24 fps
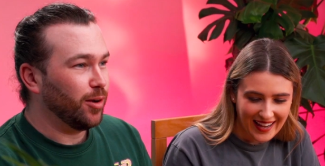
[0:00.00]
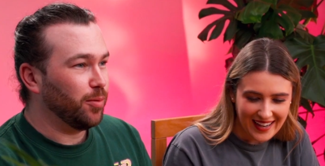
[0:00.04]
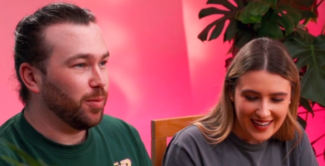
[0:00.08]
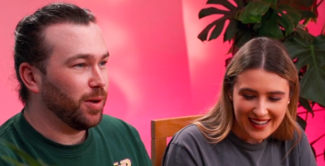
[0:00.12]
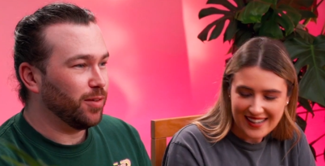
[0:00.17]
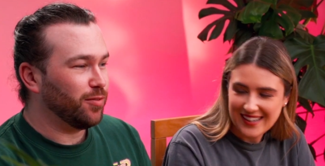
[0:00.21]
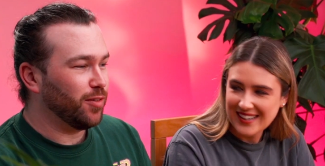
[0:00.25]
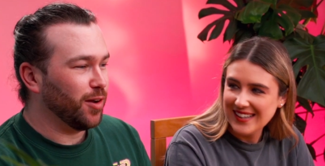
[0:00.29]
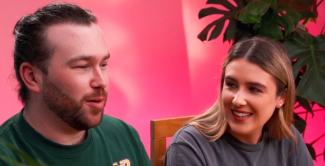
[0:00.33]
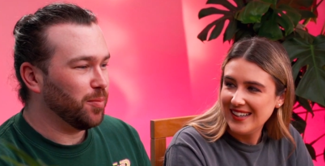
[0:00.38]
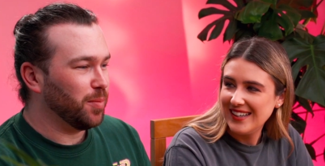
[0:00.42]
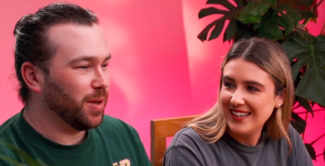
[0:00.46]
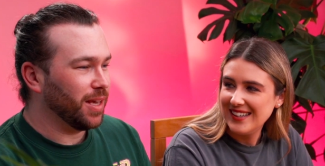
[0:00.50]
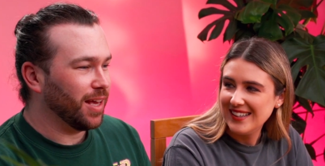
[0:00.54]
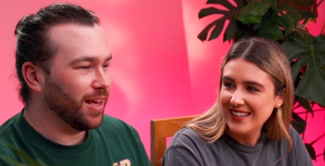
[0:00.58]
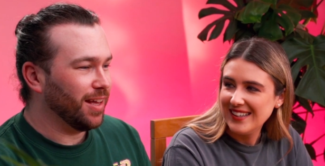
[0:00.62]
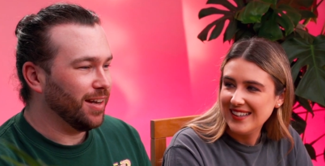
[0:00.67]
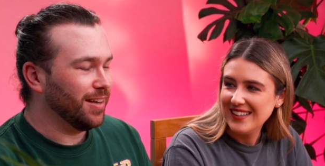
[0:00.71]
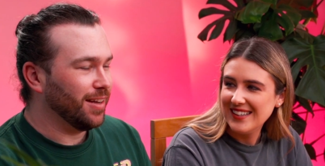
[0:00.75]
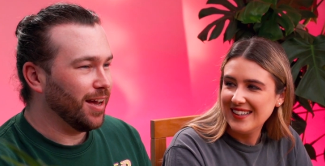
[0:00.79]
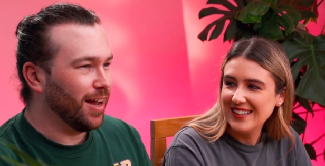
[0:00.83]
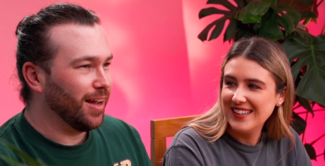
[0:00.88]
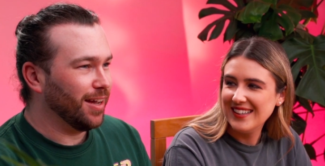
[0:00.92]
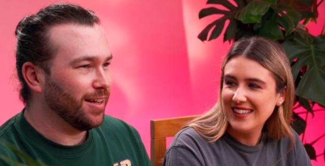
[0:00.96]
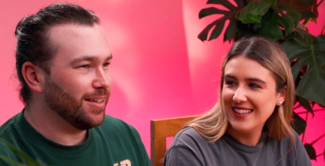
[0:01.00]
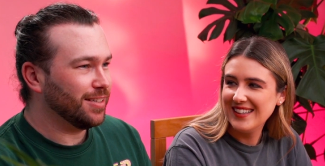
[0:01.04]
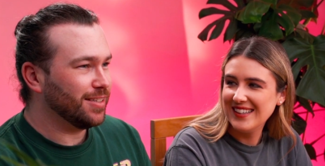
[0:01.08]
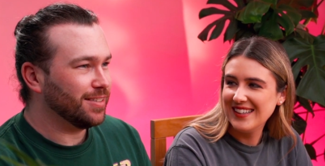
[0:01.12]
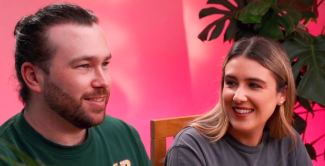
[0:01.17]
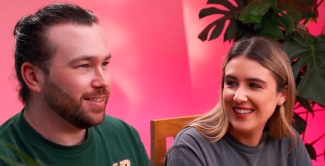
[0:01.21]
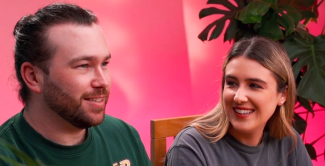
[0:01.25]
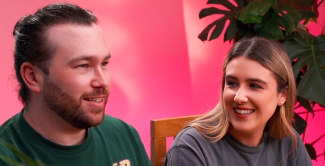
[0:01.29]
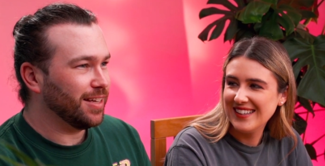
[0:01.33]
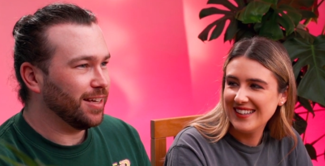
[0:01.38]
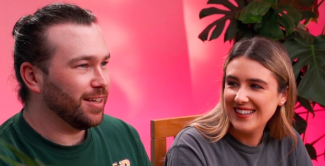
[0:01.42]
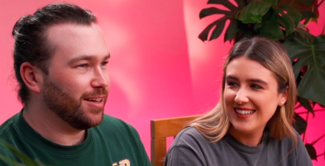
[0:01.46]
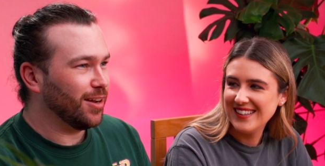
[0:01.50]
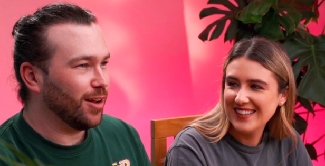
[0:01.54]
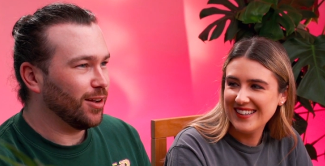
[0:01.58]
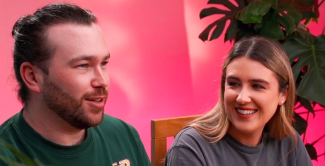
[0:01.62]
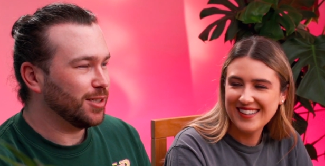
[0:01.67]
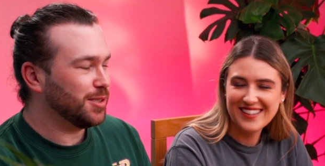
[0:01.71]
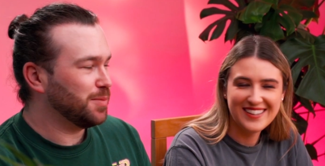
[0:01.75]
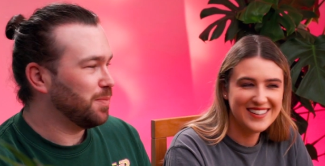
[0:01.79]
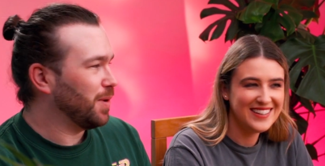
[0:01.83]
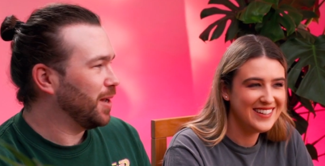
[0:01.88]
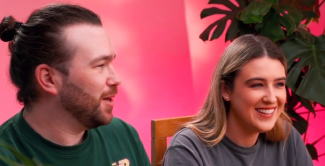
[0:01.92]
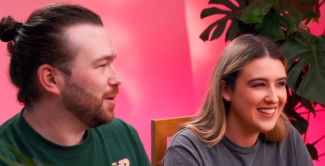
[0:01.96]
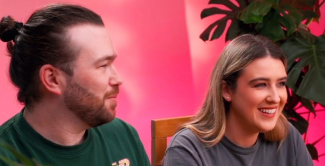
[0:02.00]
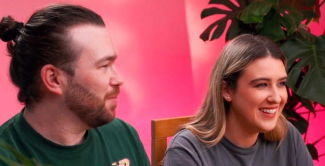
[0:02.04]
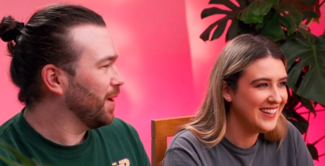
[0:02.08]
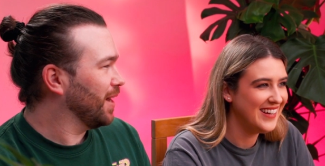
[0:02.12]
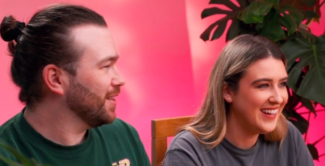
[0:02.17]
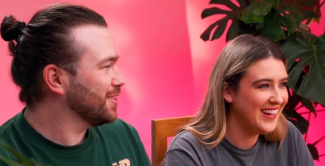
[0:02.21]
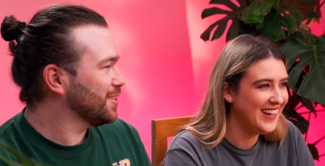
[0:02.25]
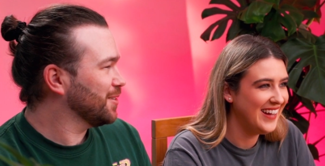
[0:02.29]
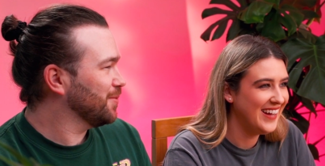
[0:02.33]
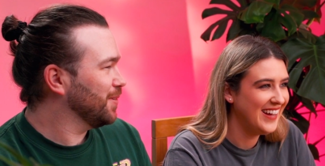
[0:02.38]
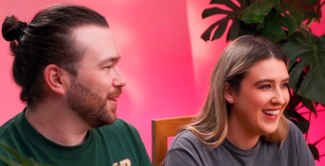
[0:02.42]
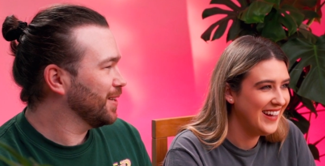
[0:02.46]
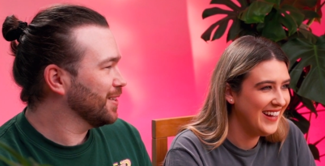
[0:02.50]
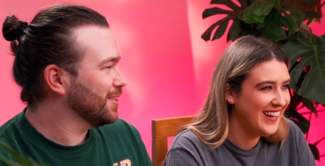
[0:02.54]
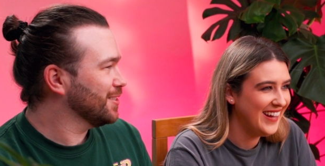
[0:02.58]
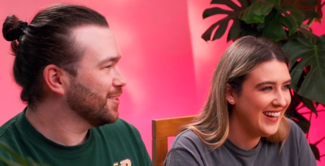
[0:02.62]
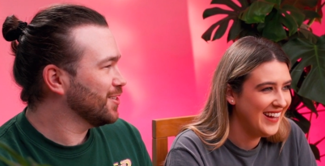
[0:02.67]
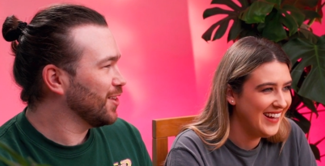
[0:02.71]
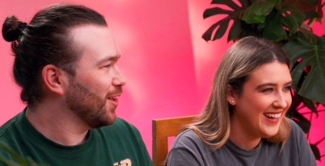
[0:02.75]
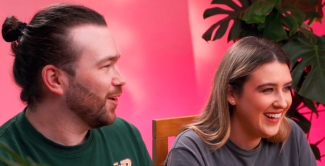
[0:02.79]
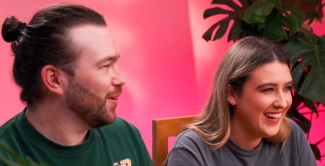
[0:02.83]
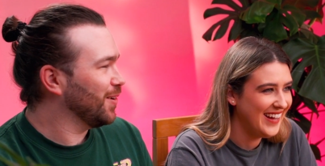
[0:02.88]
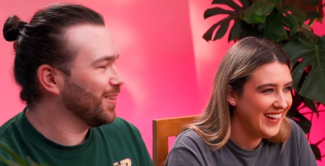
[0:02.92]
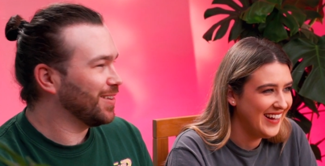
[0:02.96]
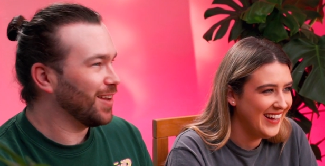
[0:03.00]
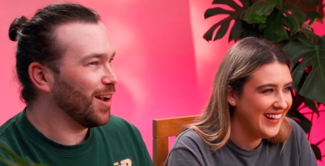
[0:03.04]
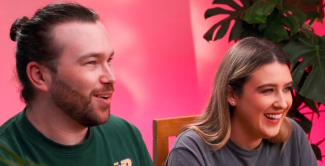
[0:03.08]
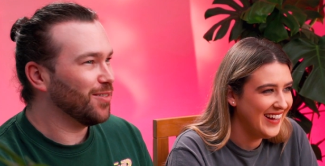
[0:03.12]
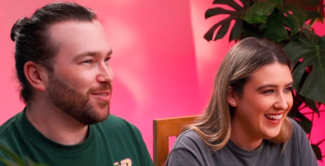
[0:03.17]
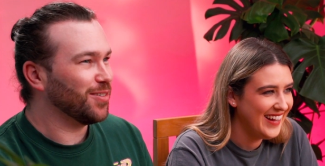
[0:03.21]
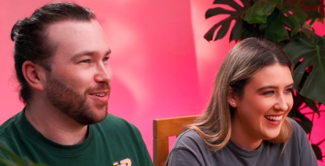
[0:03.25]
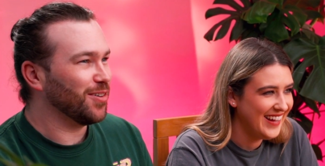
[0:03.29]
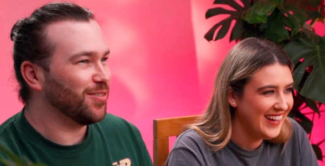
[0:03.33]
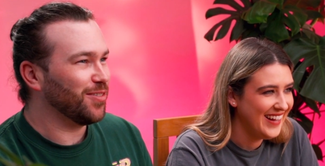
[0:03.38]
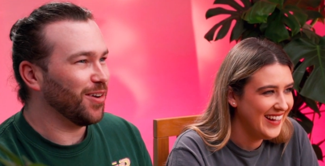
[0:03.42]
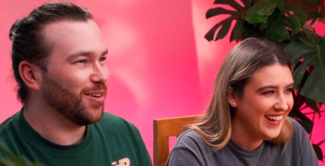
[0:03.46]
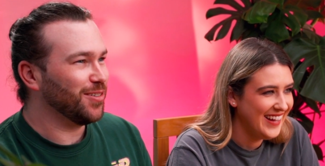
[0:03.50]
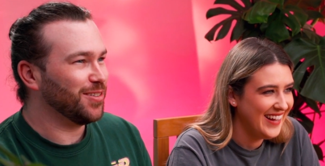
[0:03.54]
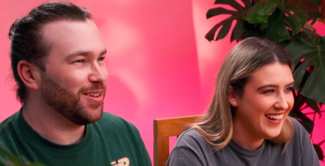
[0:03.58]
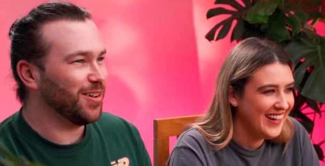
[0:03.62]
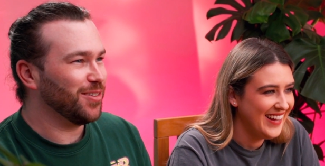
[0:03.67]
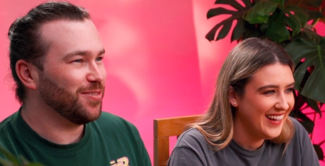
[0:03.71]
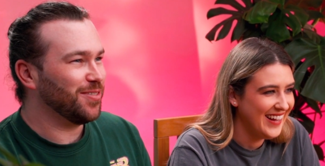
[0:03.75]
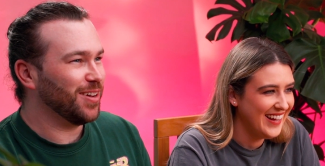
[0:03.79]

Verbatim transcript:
Speaker 1: Close. Are we filming in uh, in high speed, Matt, so we can slow it down for a photo